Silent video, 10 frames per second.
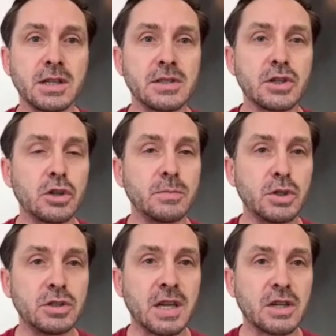it's going to be a
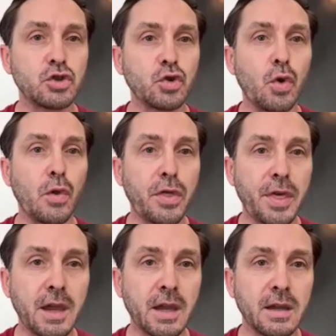textural
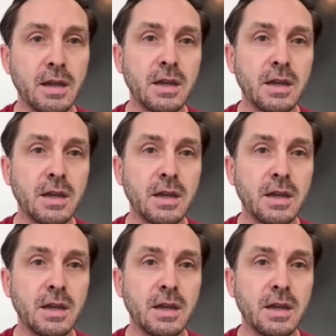thing,